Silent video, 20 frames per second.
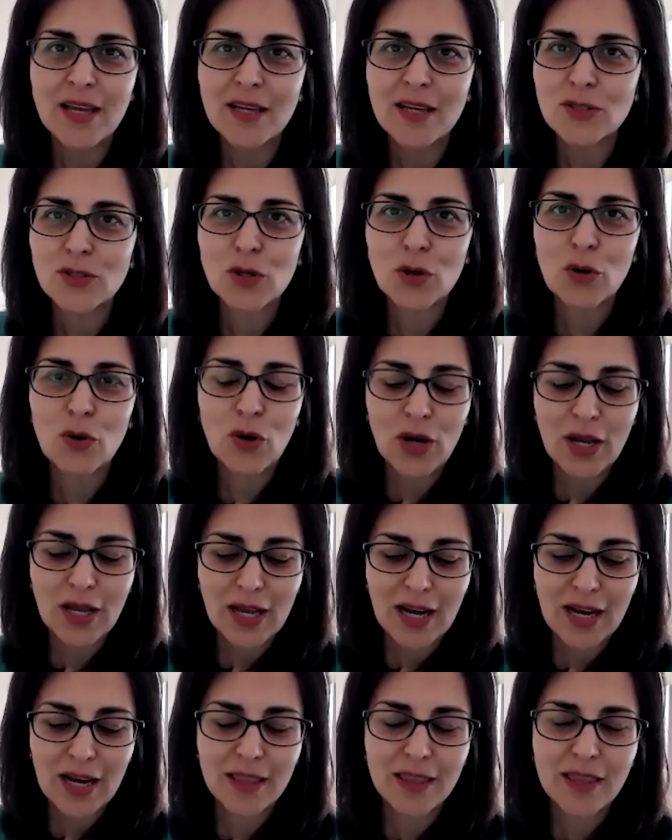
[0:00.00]
So
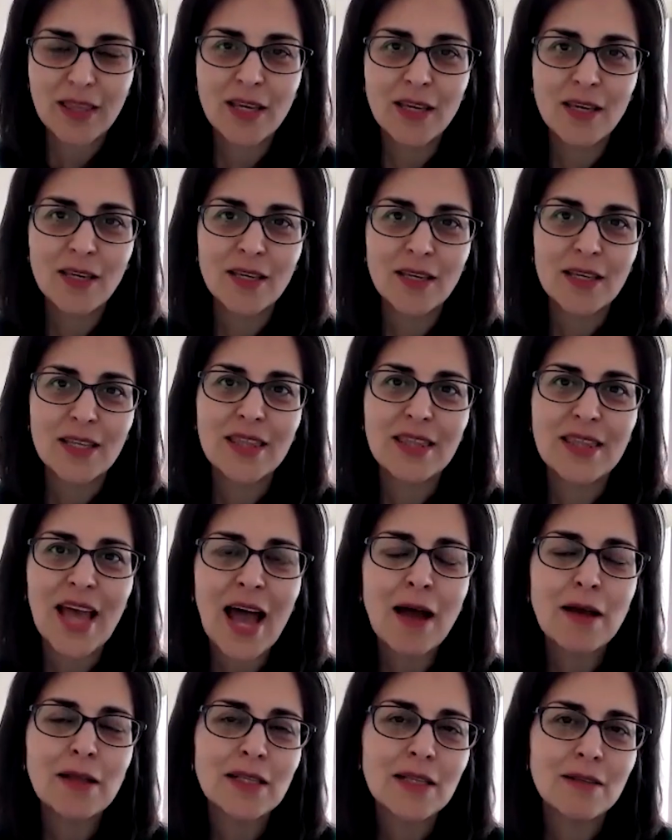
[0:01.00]
I think
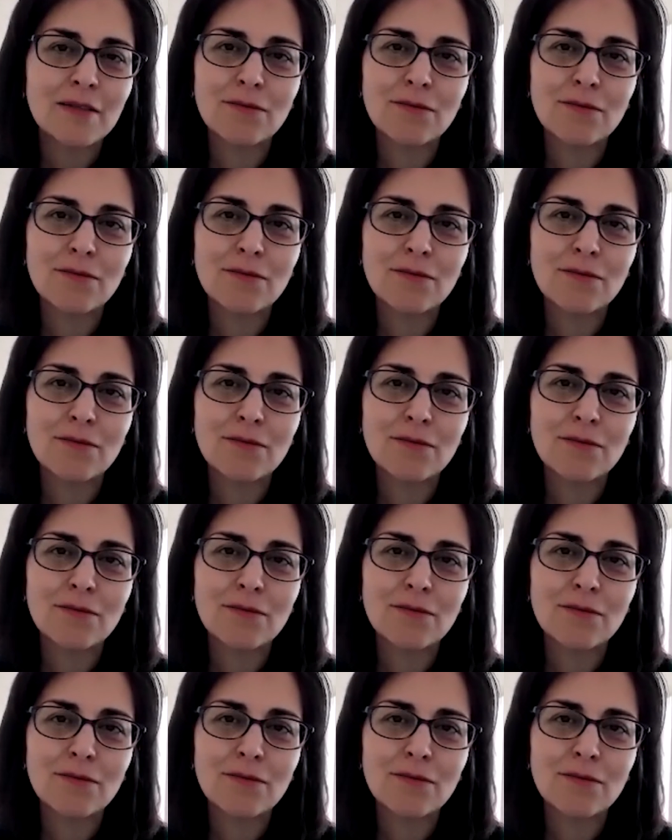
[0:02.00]
that,